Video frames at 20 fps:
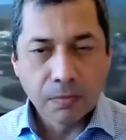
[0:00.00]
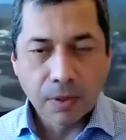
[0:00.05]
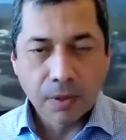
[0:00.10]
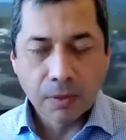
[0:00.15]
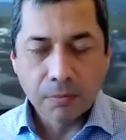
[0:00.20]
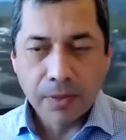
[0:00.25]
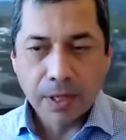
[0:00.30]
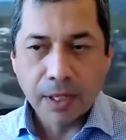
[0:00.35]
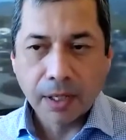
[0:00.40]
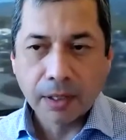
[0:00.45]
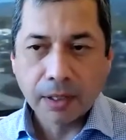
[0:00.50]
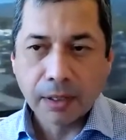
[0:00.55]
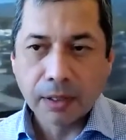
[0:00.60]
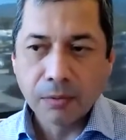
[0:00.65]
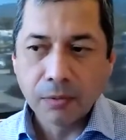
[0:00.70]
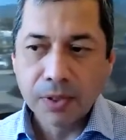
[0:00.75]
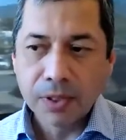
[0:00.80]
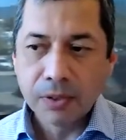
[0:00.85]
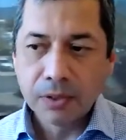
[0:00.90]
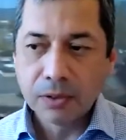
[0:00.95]
Ma'am,
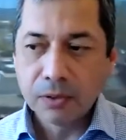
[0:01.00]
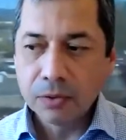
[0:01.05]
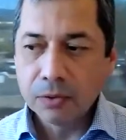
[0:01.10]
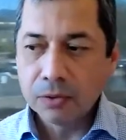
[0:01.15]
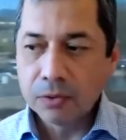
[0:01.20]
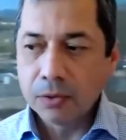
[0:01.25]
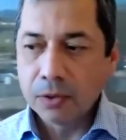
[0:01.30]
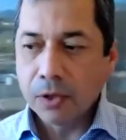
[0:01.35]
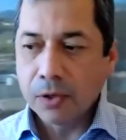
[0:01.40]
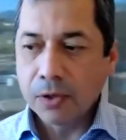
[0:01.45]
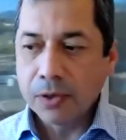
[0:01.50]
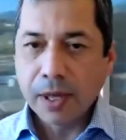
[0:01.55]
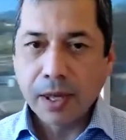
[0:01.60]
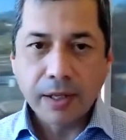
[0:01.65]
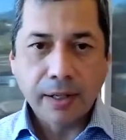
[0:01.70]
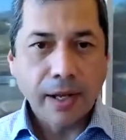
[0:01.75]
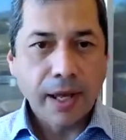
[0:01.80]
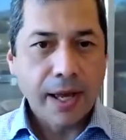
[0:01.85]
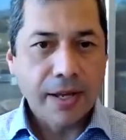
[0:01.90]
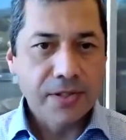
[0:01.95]
we do know
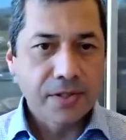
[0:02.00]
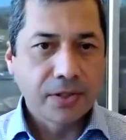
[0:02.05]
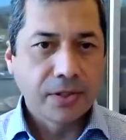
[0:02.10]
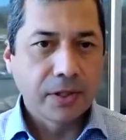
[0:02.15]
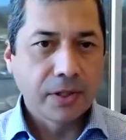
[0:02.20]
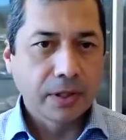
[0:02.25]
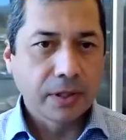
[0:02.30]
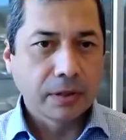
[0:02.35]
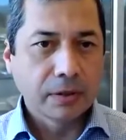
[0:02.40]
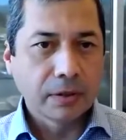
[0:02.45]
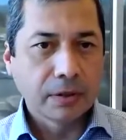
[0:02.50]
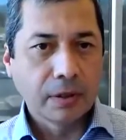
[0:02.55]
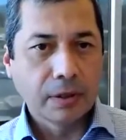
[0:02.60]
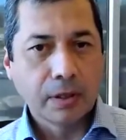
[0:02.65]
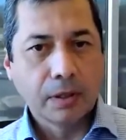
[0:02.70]
that last year